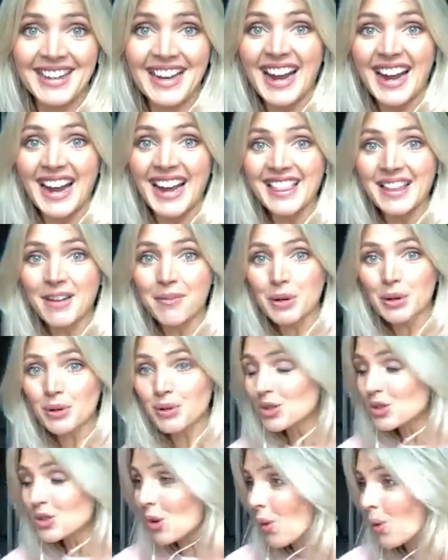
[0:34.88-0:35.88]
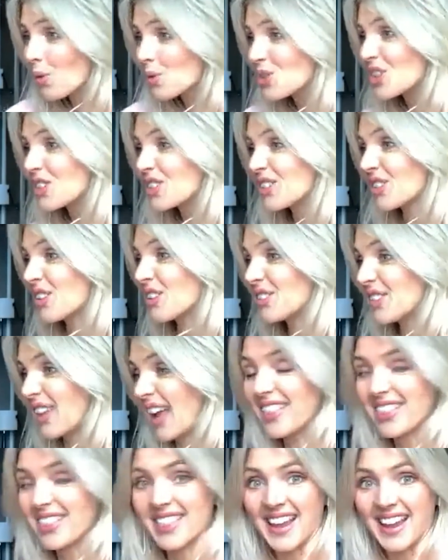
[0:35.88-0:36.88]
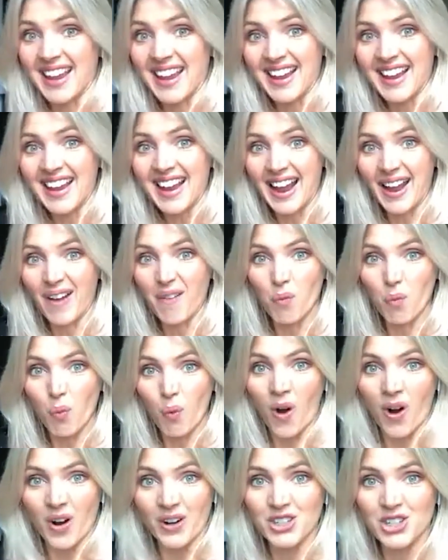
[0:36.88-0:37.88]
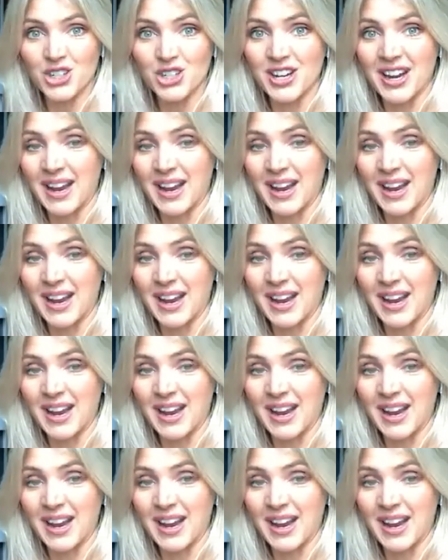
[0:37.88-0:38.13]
And then we were all just sat there and watched,